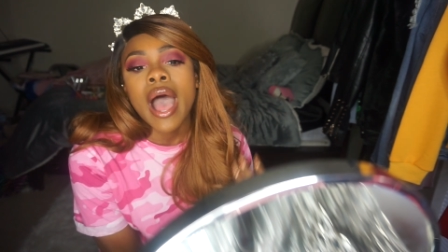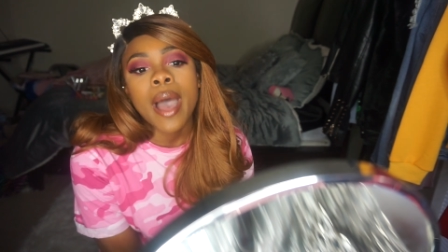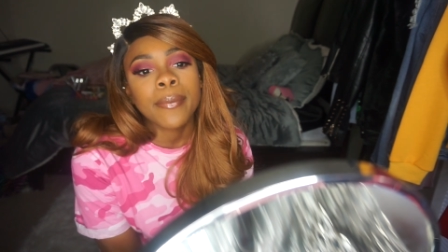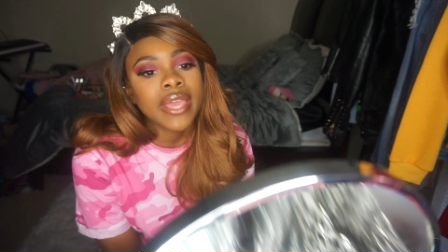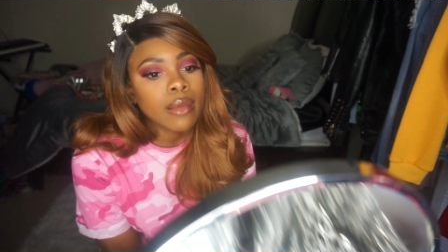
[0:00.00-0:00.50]

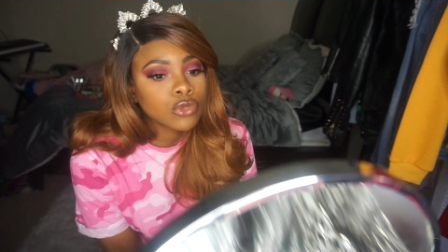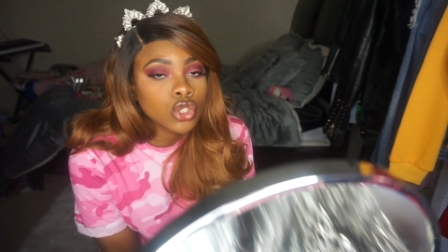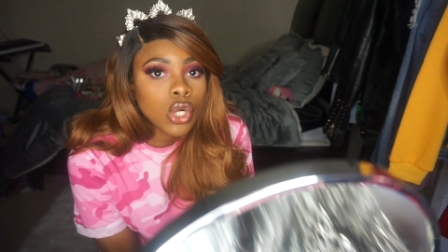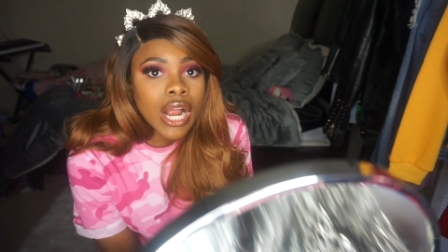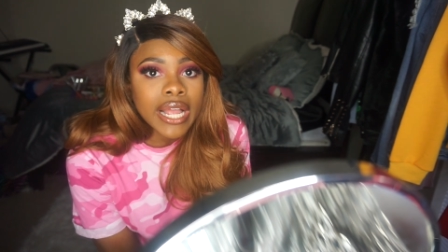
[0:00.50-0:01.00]
I mean, I'm
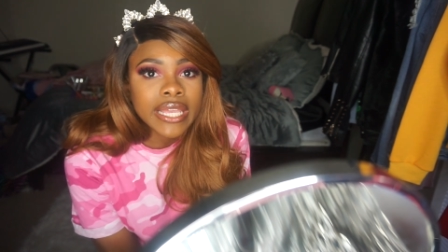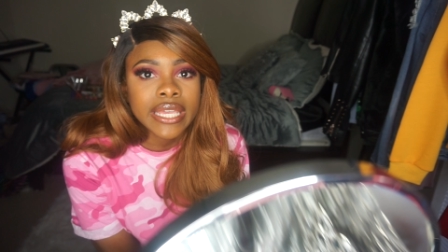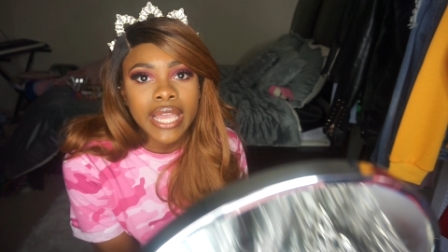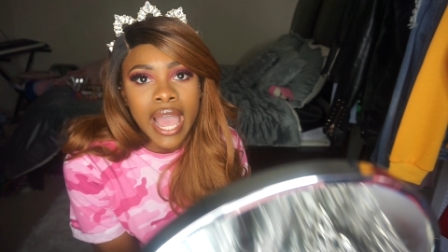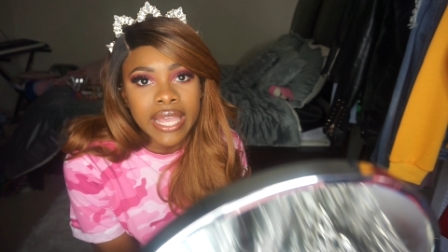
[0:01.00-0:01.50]

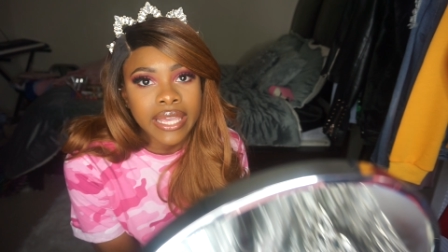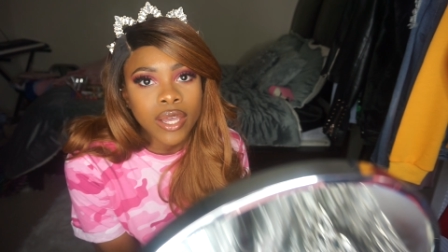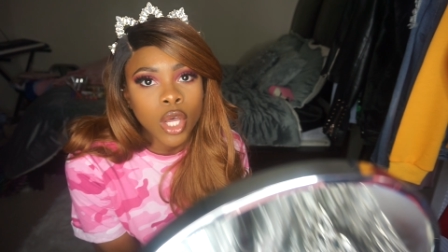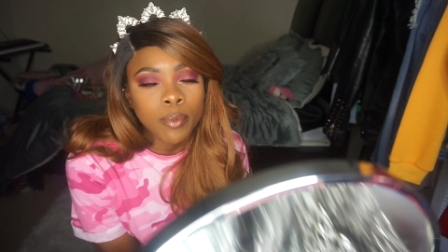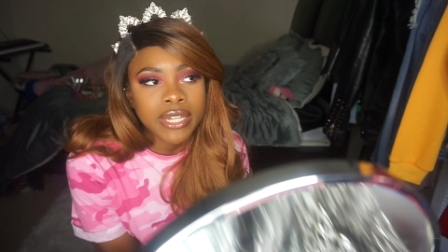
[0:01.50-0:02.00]
trying, I
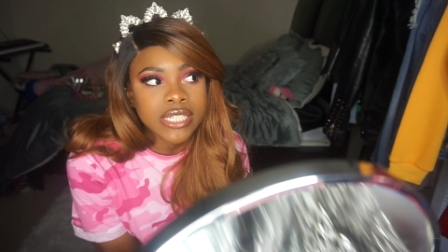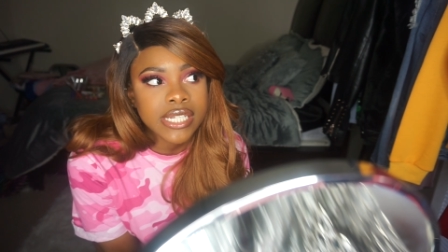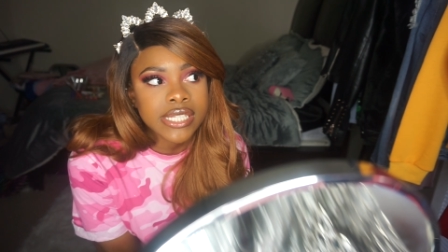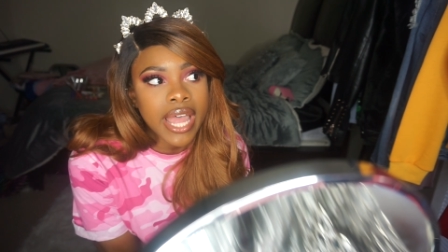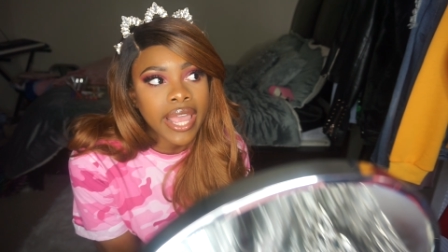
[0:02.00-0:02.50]
am, but it's
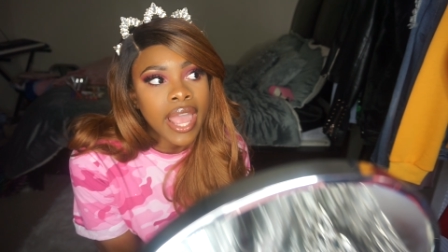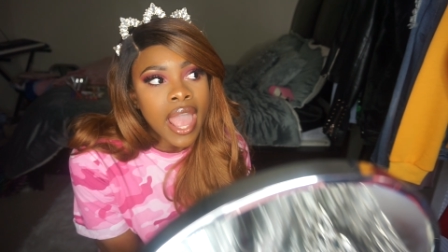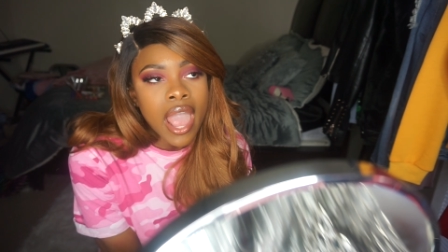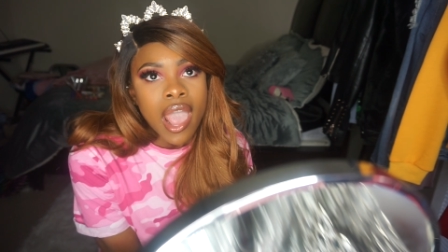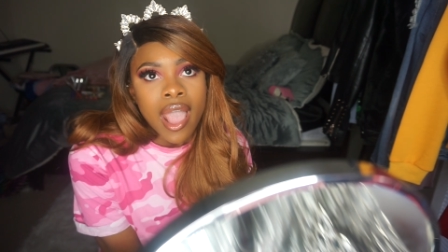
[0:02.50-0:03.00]
just like
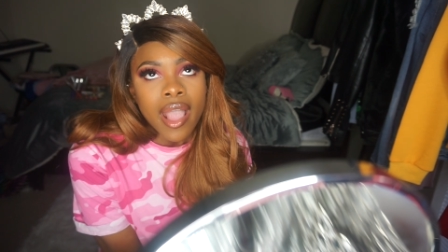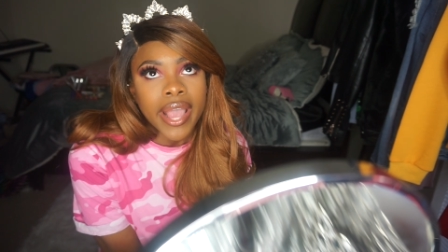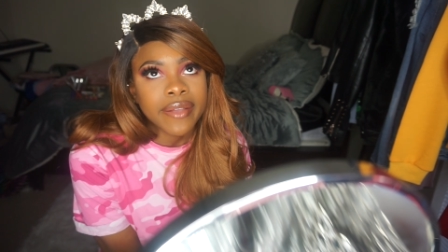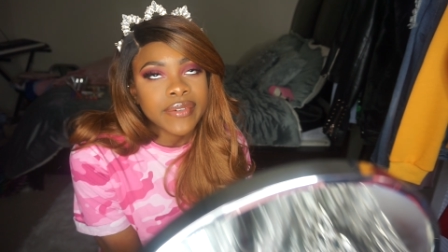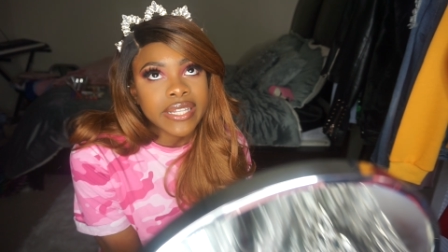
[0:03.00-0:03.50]

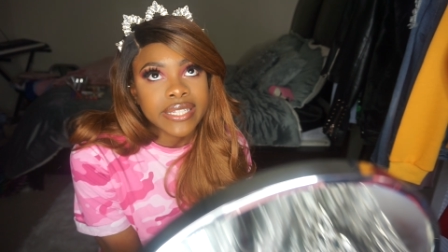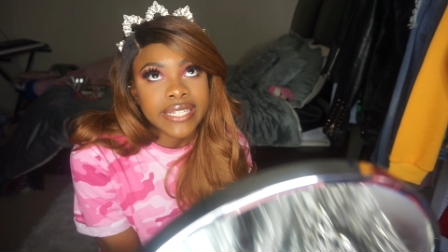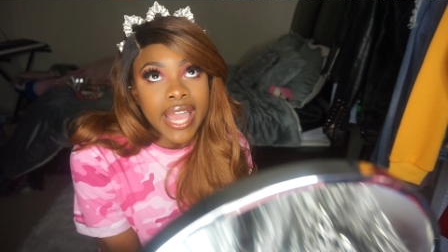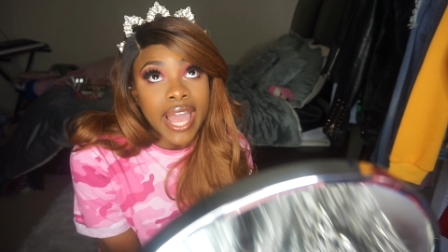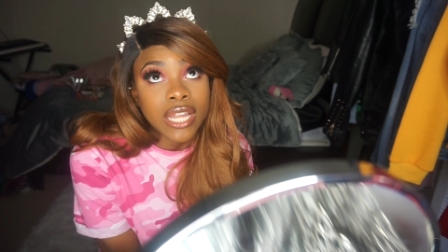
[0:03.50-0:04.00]
every other
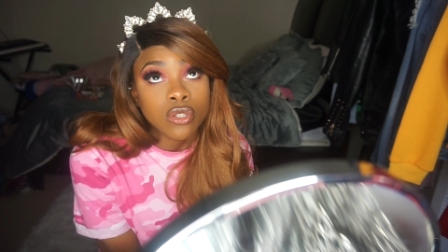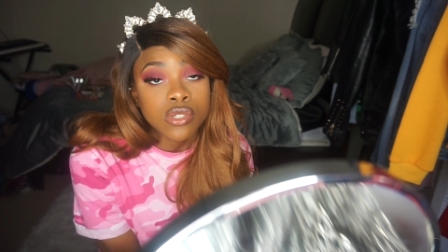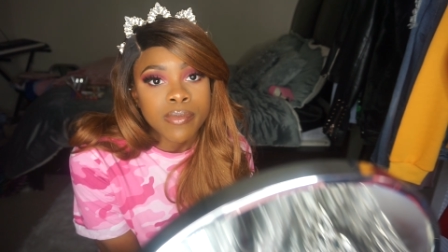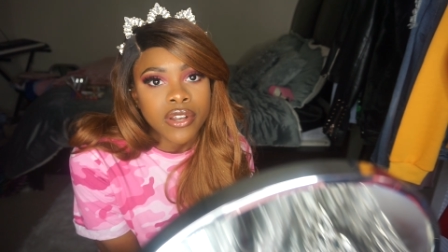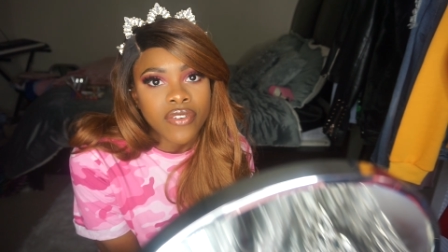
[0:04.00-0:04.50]
day I
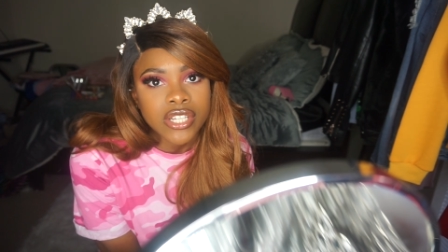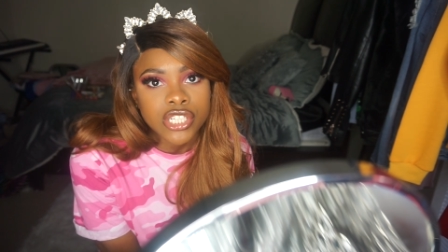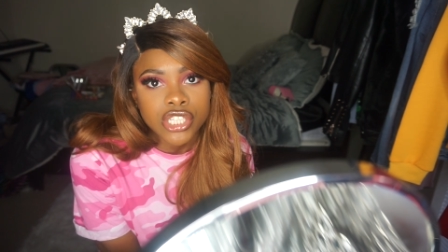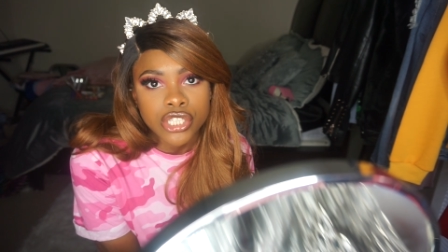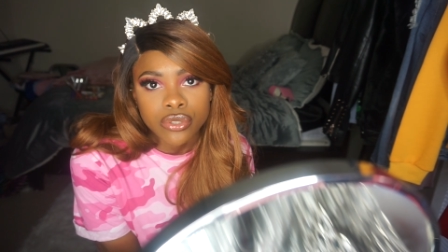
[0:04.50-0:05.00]
lose
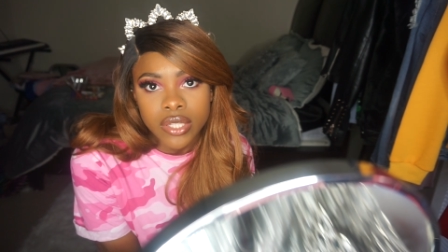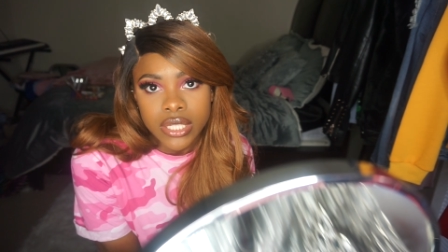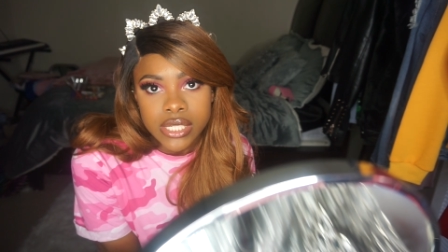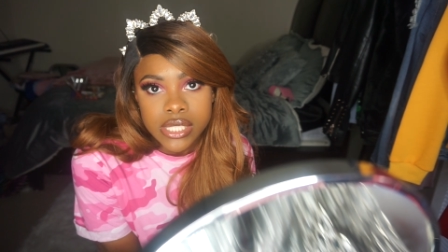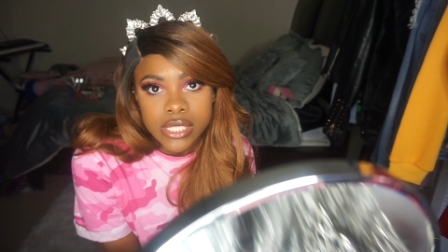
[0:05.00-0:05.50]
motivation to do
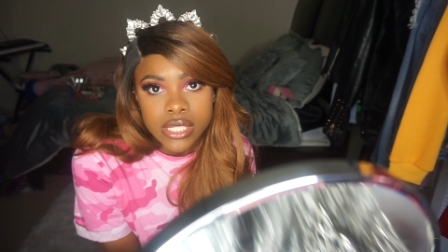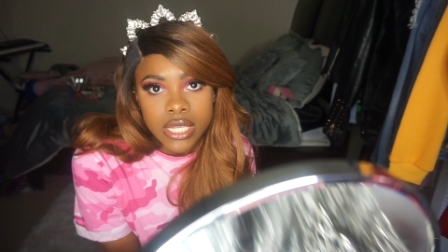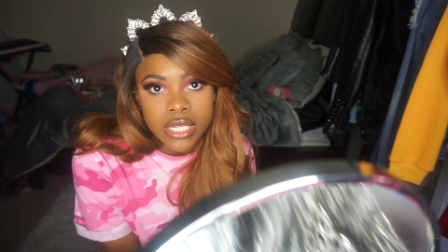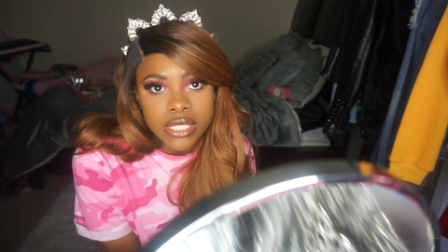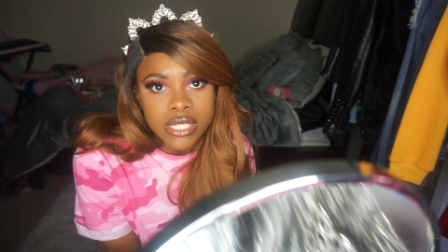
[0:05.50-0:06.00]
this.
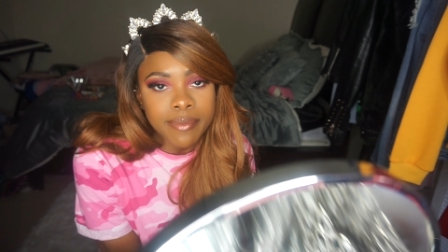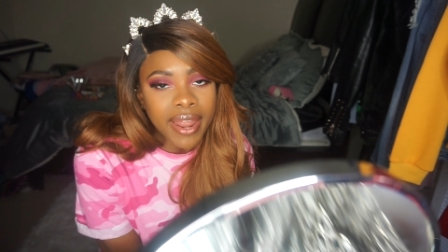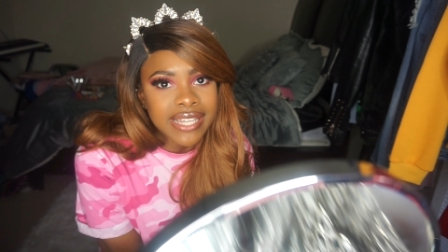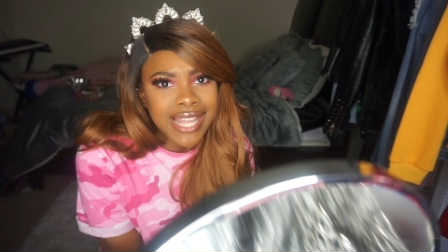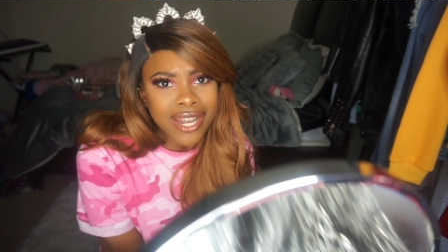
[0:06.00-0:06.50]
Some
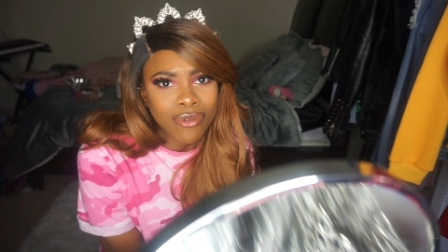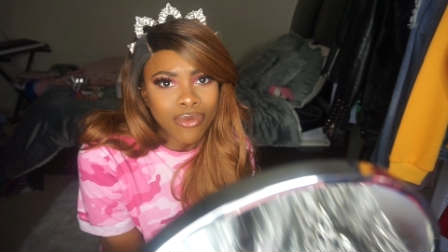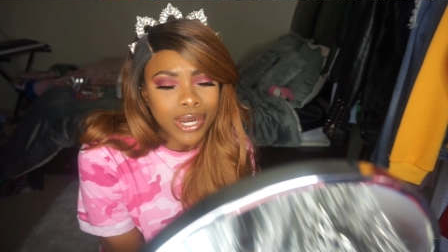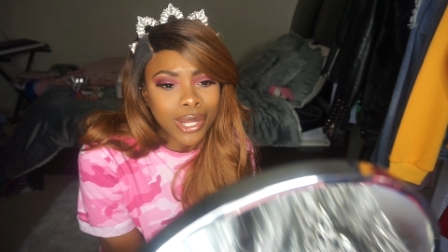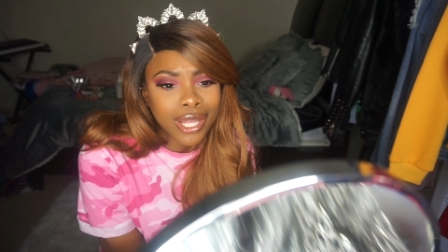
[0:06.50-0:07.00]
days I don't
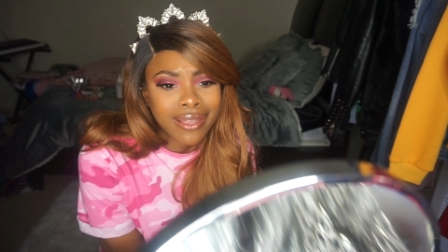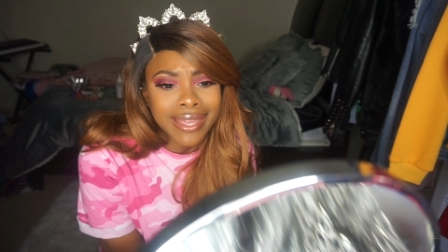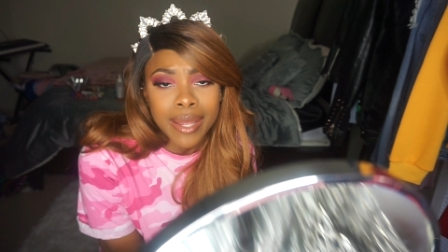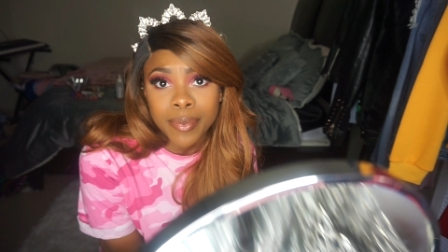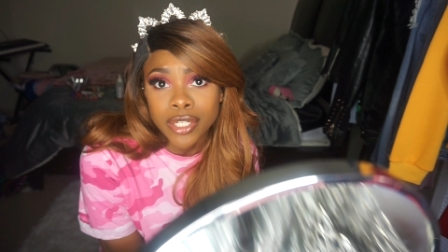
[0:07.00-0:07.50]
want to
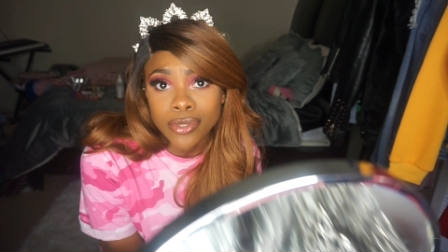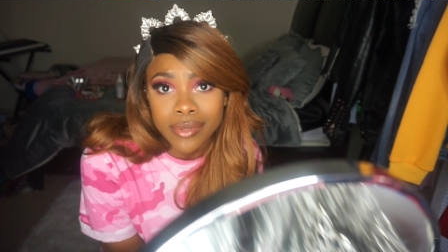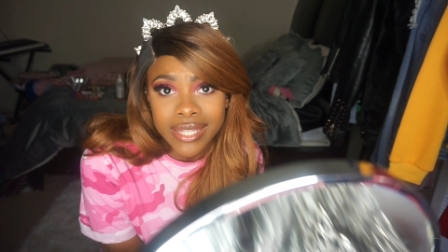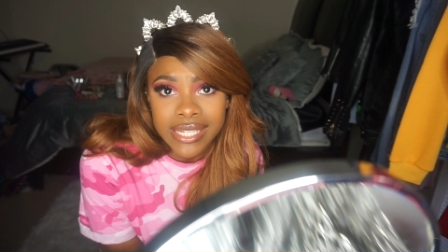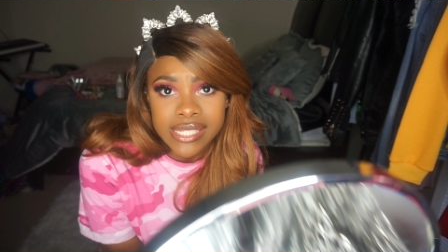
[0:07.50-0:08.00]
get up and
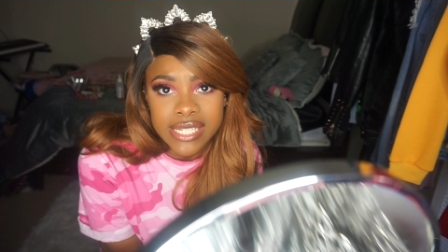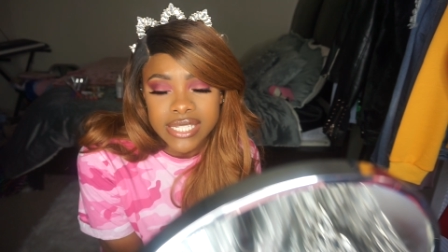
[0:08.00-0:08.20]
do this.